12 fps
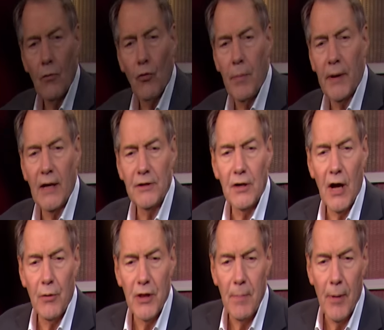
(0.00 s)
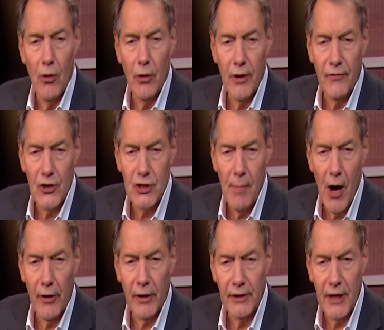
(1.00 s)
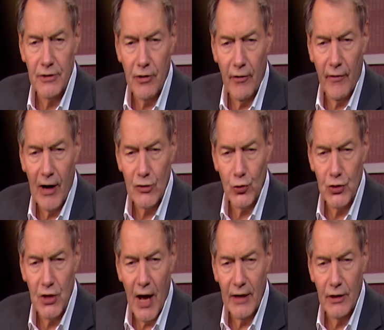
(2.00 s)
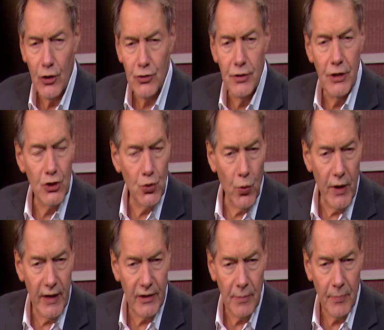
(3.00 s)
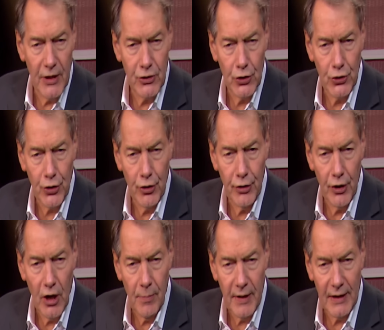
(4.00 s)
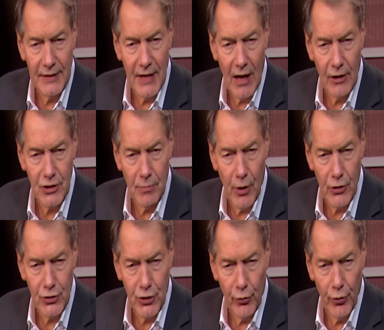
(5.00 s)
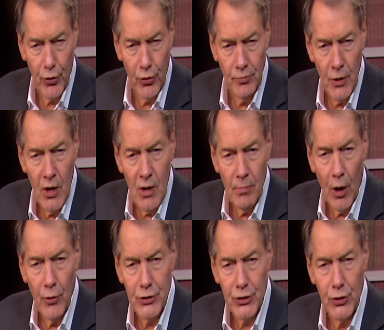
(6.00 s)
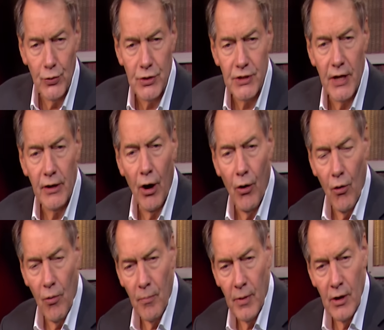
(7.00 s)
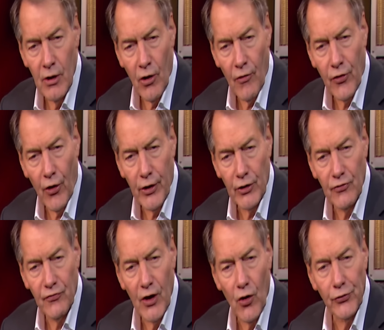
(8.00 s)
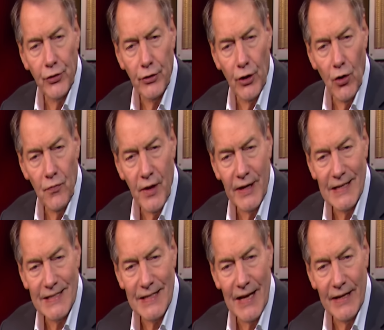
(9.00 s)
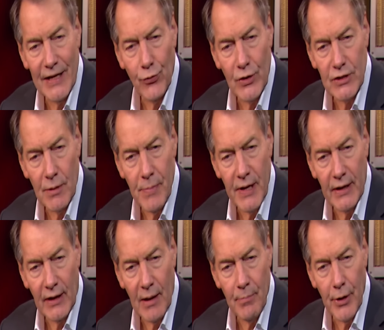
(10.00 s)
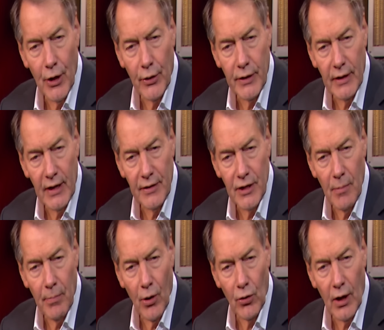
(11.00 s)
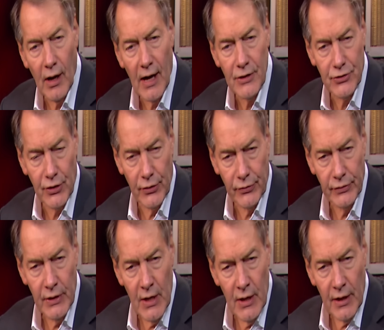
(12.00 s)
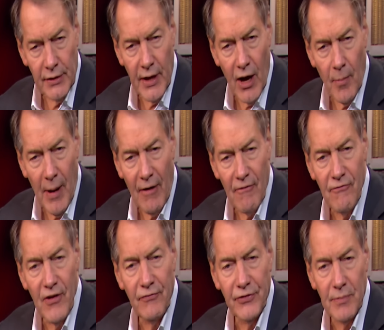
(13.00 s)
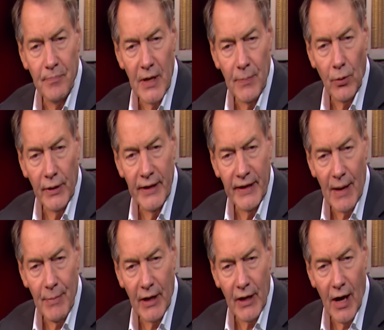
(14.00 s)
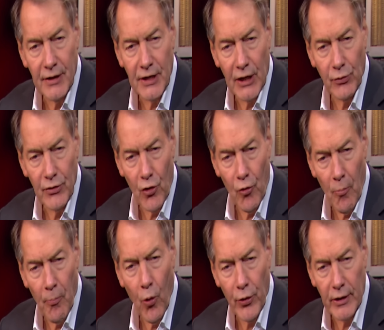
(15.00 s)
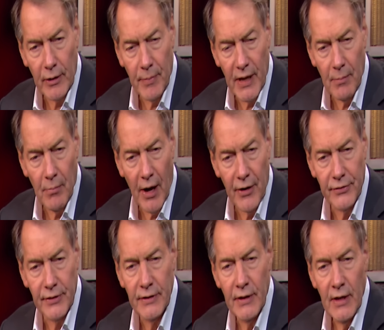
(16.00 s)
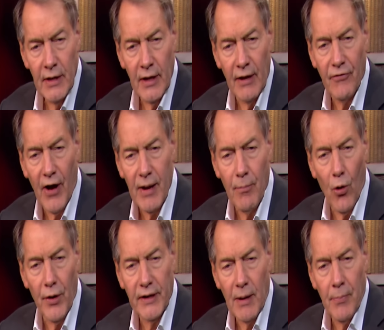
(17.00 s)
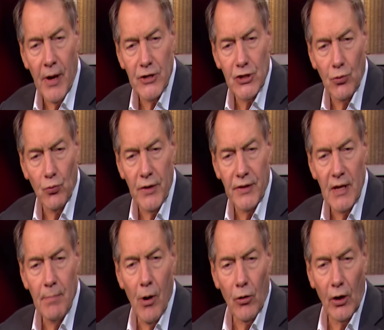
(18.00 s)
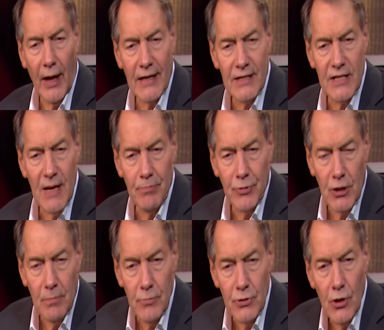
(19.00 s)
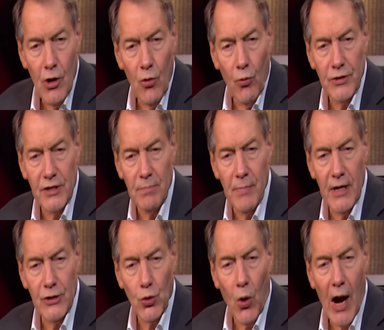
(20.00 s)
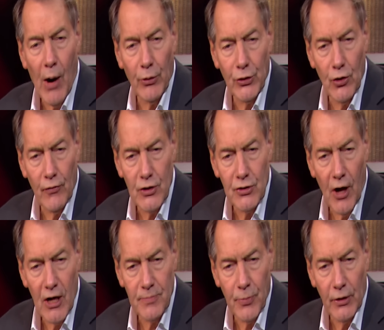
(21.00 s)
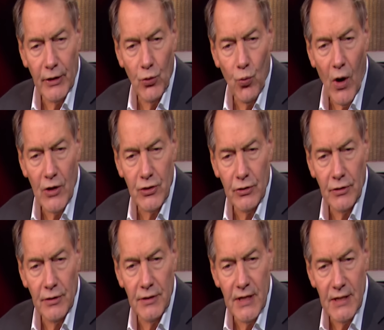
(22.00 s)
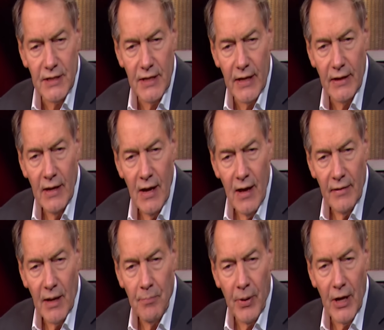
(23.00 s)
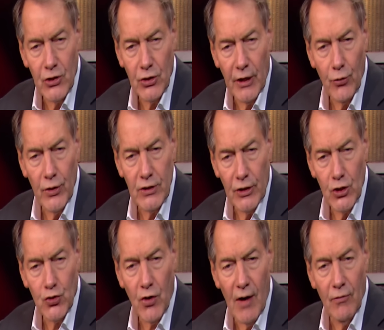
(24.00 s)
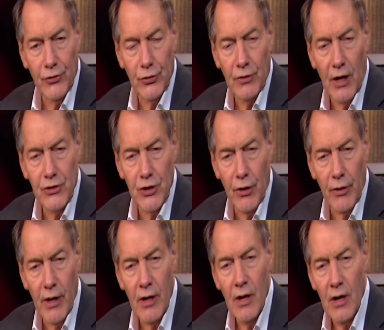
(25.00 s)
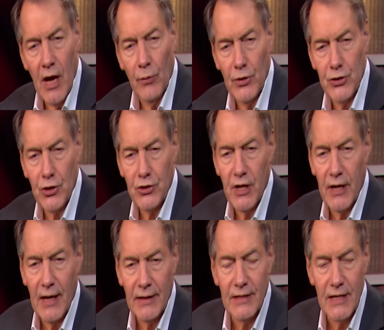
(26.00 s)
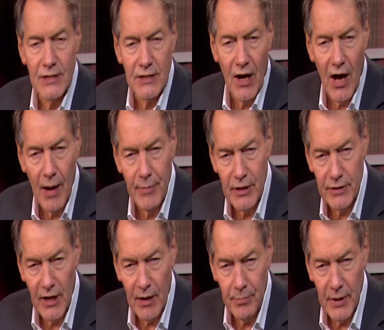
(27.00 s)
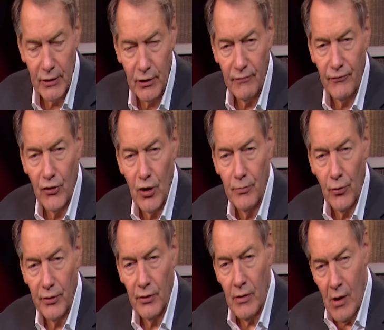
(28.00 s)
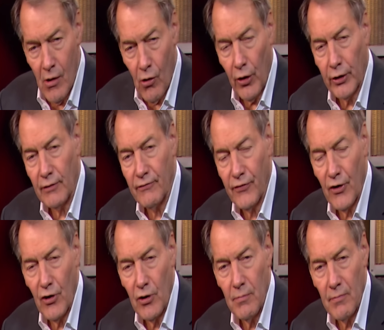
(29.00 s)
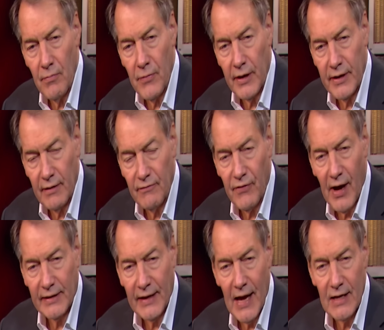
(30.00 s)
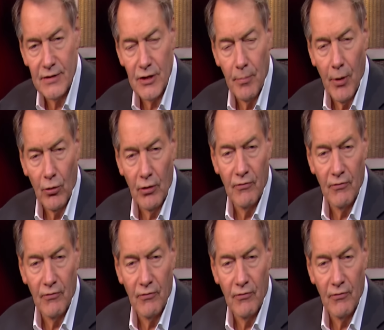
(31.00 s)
We begin tonight with Ebola. The first American case of the virus was diagnosed this week. The patient turned up at a Dallas emergency room but was soon sent home. Authorities failed to note that he said he had recently been in Liberia and the Ebola hot zone. Now, about 50 people he came in contact with are reportedly being monitored. And Friday morning, a patient with Ebola like symptoms was admitted to Howard University Hospital in Washington, D.C. That patient had recently traveled to Nigeria, and we should say at this time it has not been confirmed or, or confirmed that he, in fact, has the Ebola